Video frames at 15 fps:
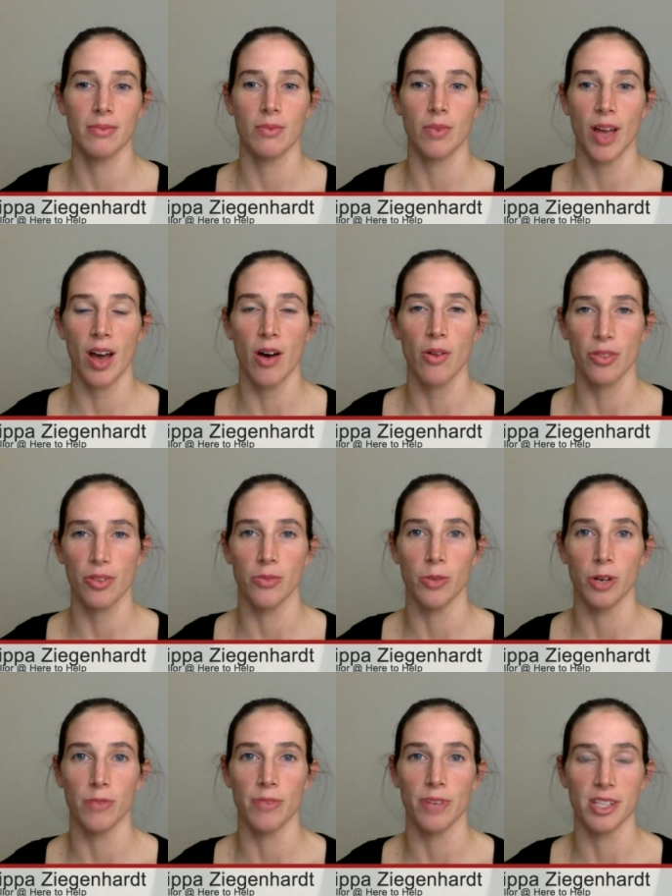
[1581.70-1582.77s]
health and
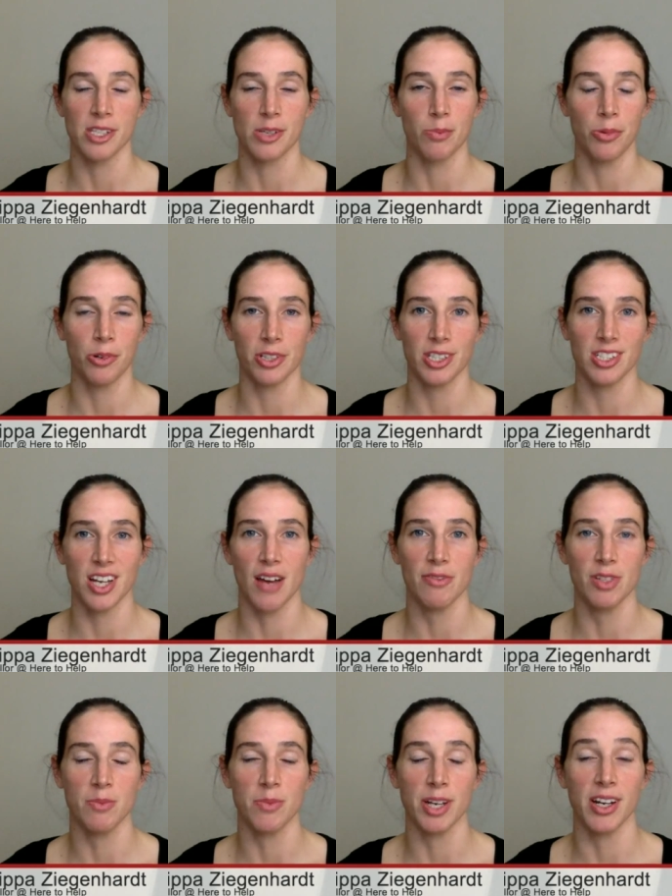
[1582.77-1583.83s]
welfare support
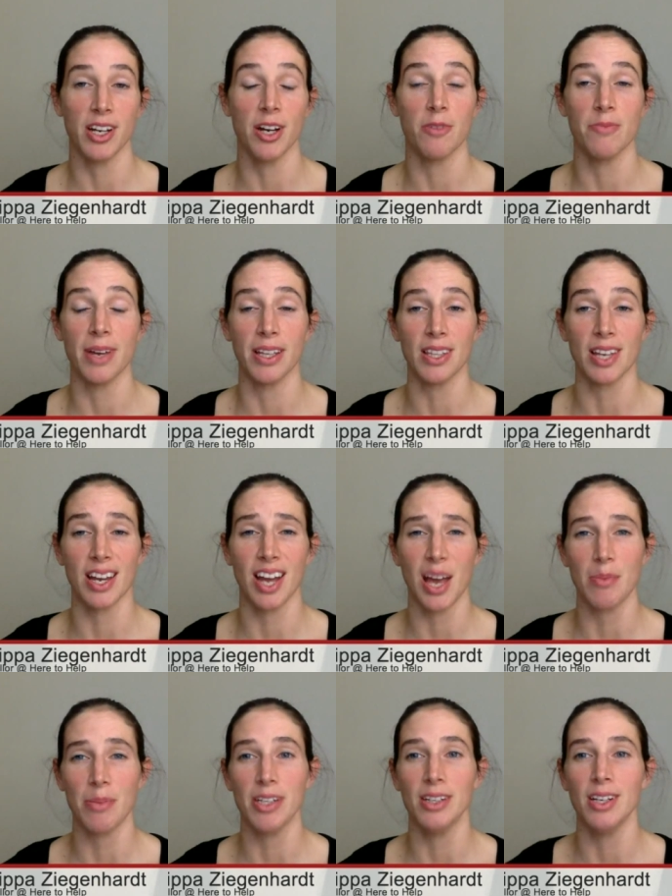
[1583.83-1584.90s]
staff to be able to help make that
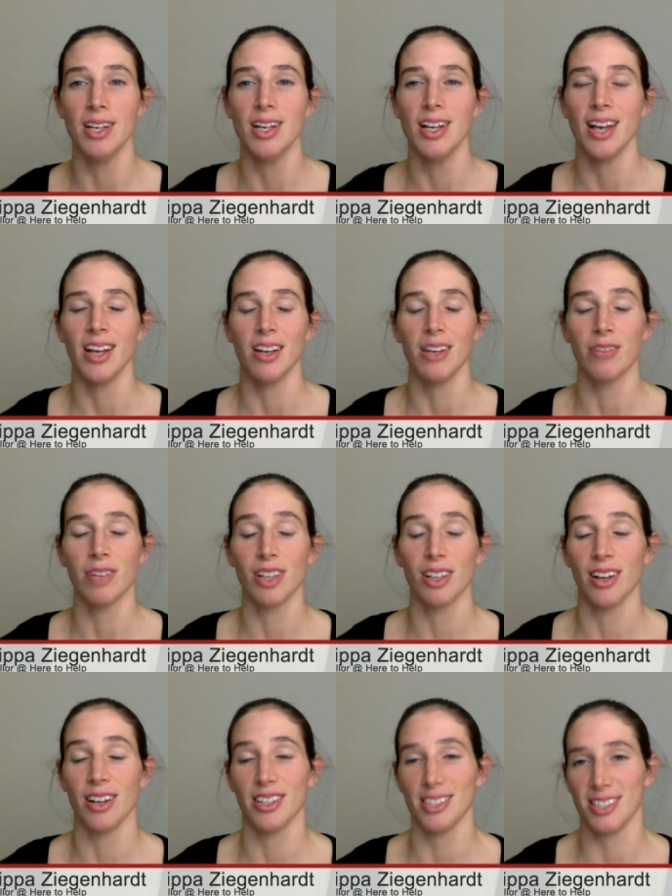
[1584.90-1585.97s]
happen. And I'd really
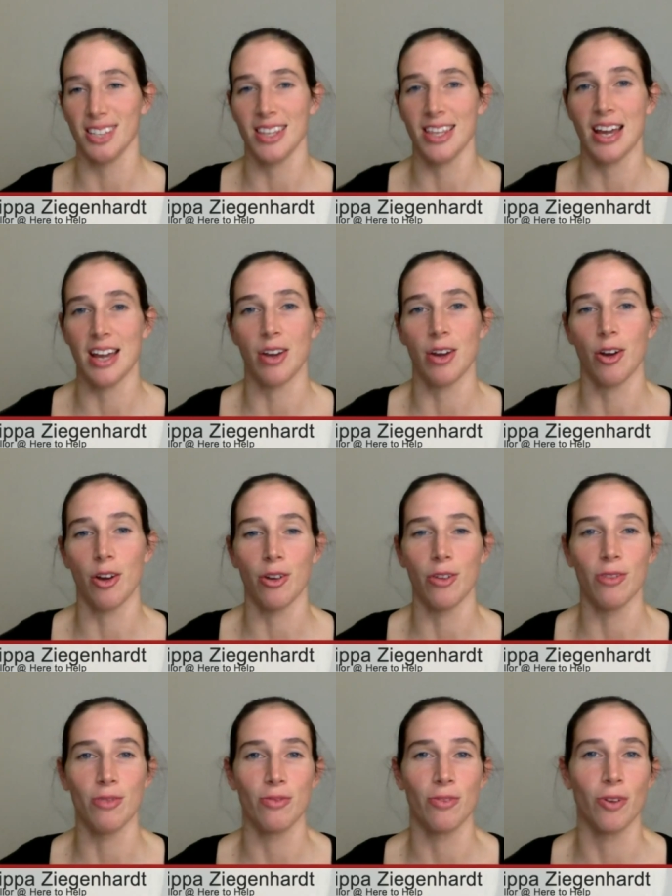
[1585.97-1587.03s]
like to see that go
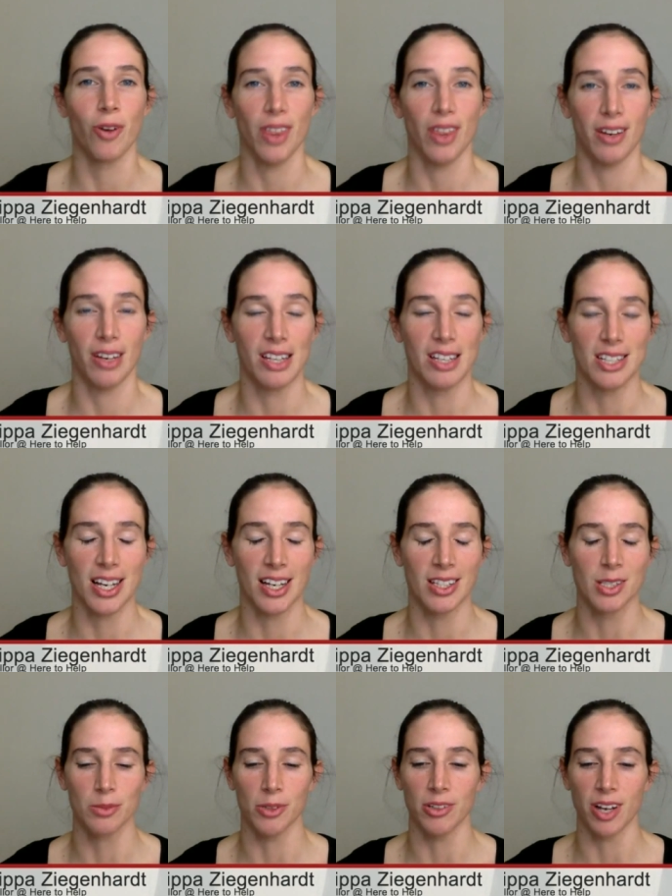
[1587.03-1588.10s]
further in the
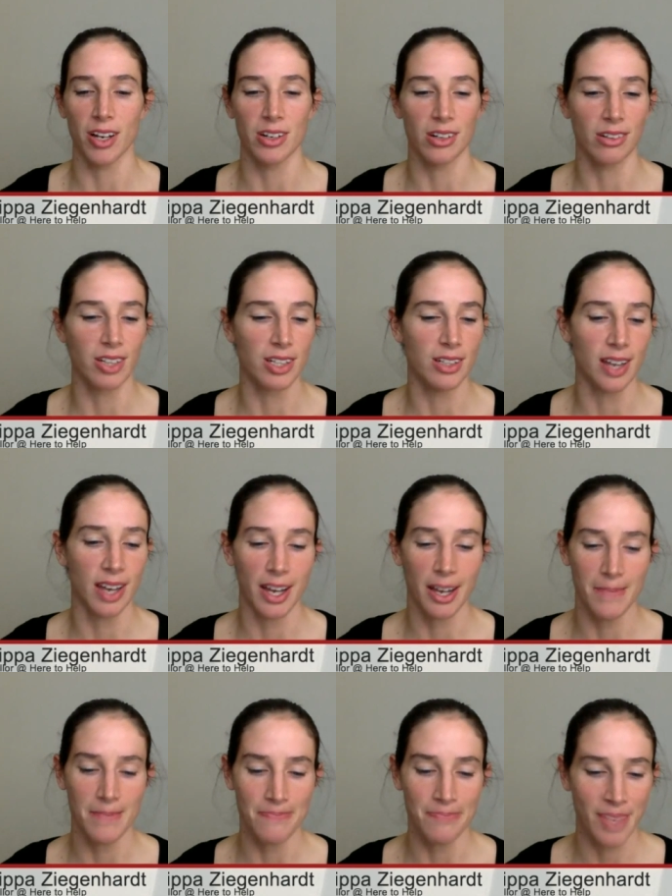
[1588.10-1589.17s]
dance world. I know in
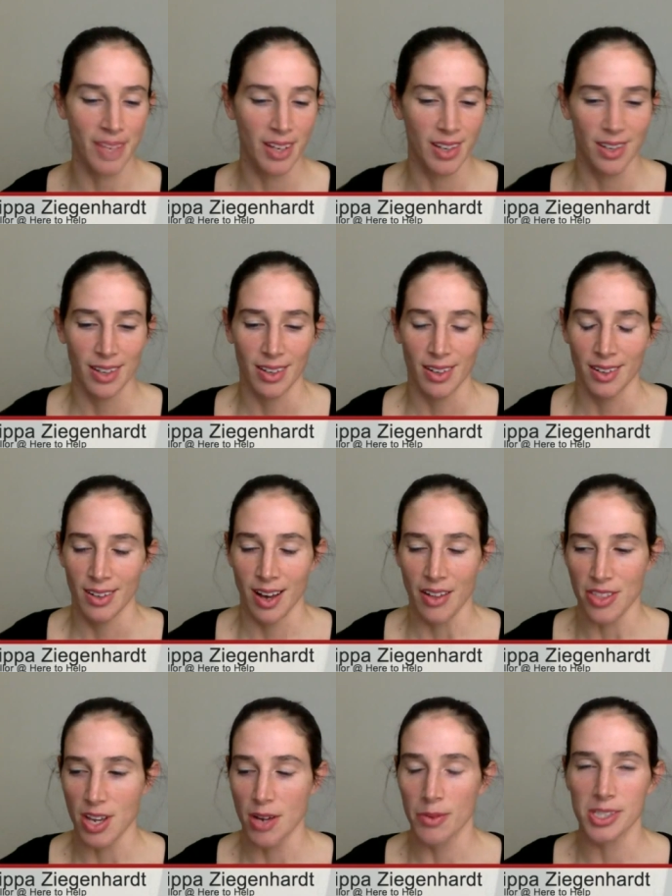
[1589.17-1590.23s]
I
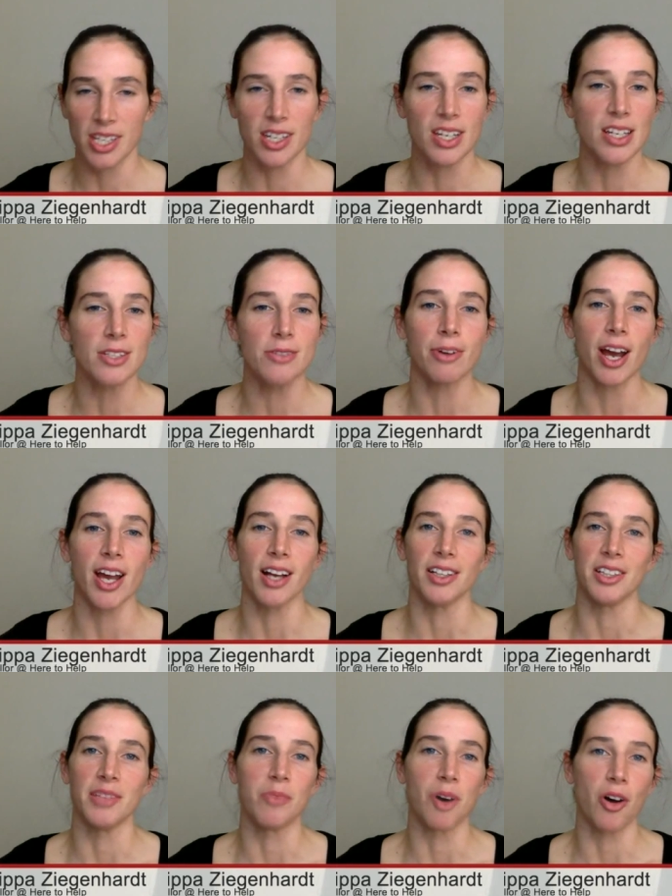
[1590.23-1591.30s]
think it was in Israel,
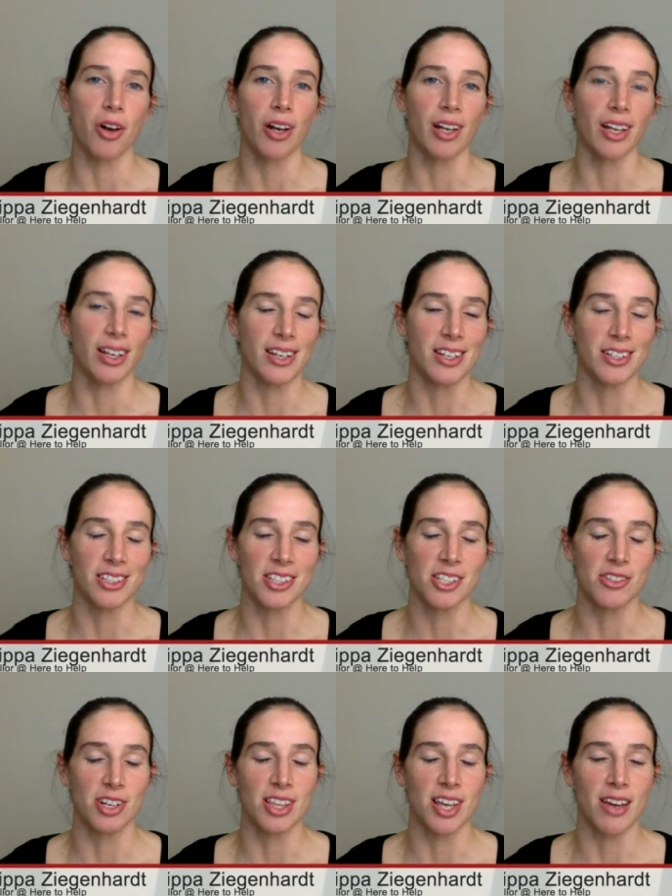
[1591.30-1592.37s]
in the modeling
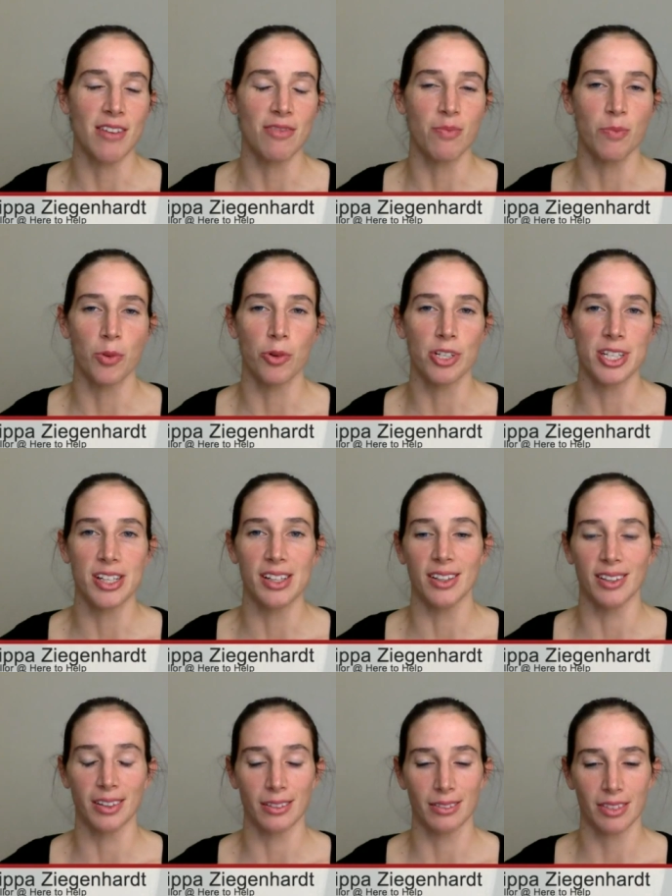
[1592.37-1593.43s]
industry, they've brought in
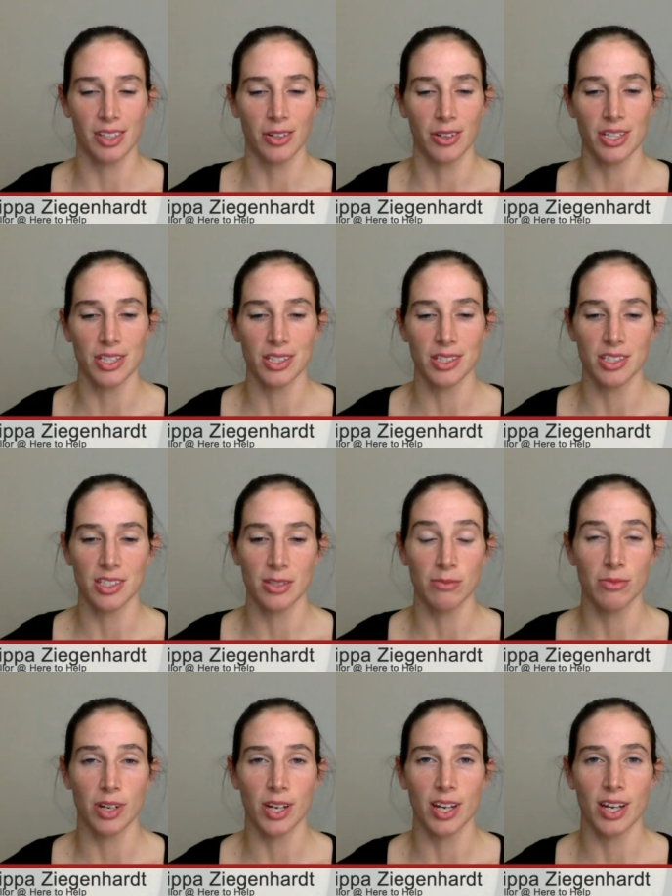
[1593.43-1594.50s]
a system
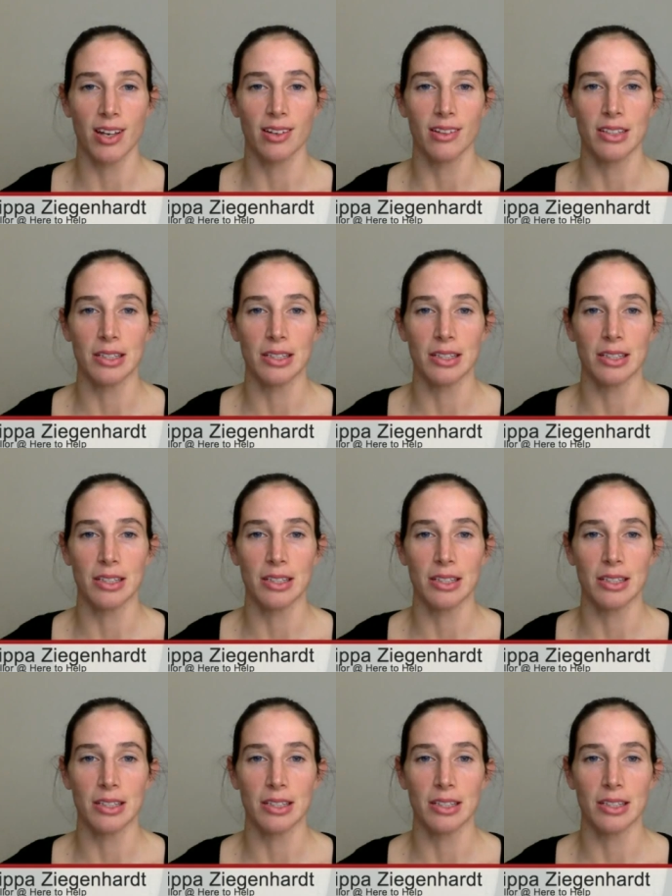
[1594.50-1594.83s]
where